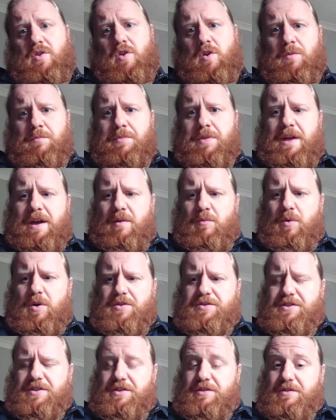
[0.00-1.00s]
up there
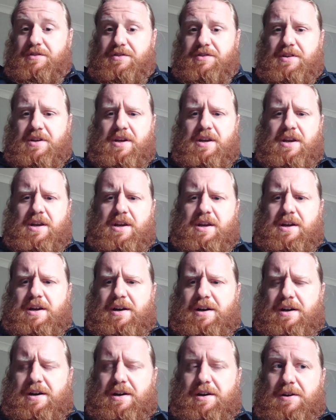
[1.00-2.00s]
watching us,
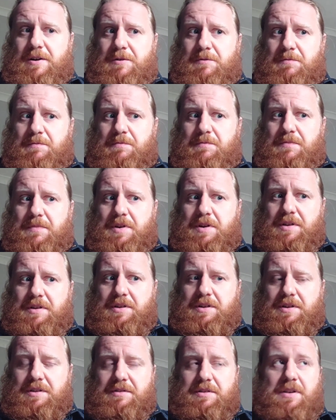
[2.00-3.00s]
and
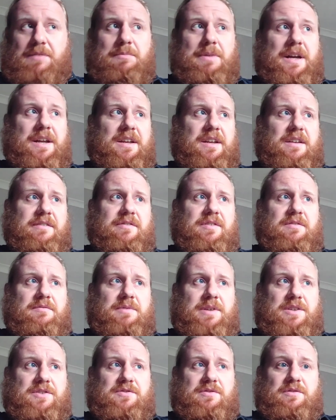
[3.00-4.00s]

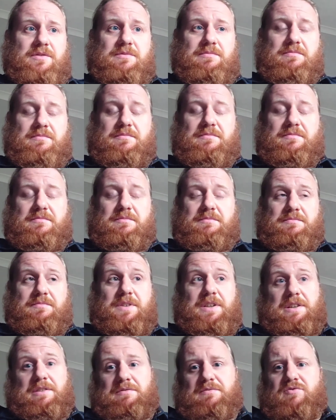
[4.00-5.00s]
make sure,
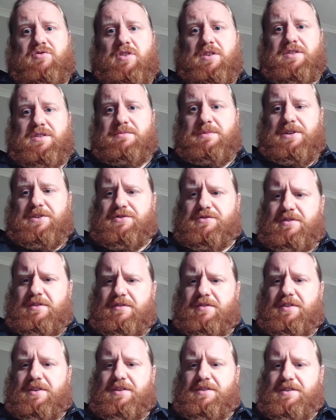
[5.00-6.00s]
trying to make sure
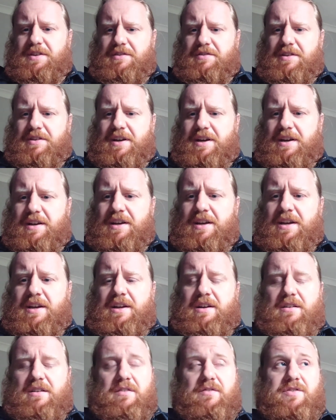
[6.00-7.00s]
everything's okay.
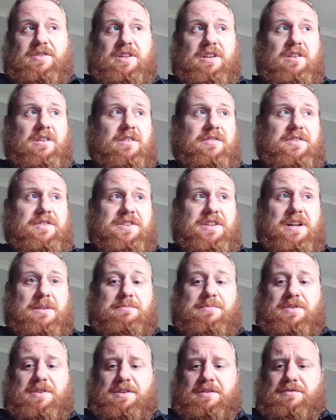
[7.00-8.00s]
Obviously, life is an
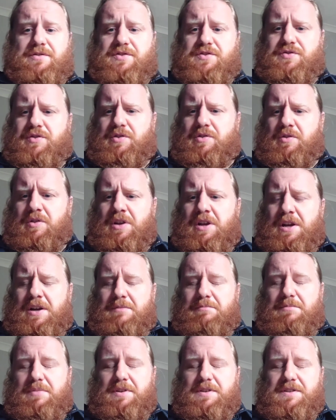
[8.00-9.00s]
absolute struggle,
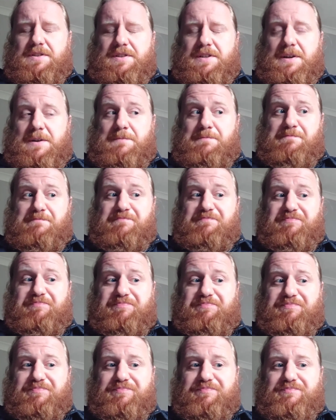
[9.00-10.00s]
but
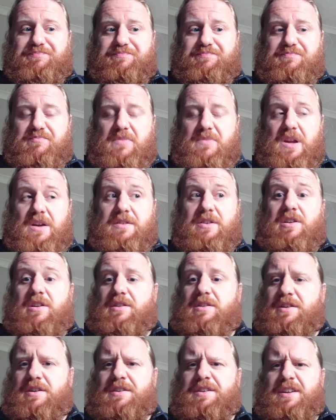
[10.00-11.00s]
I do like
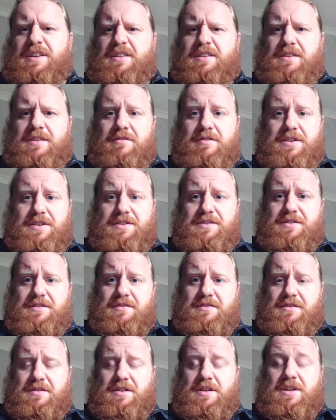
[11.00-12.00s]
the idea that there is
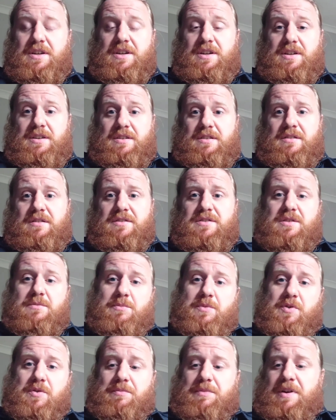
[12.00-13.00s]

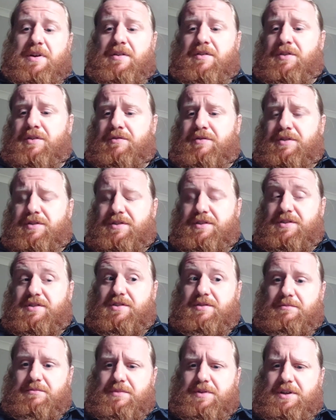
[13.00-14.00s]
someone up there and there is
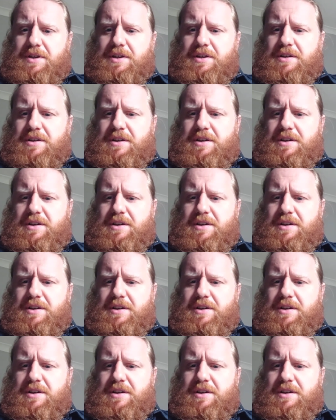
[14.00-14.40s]
something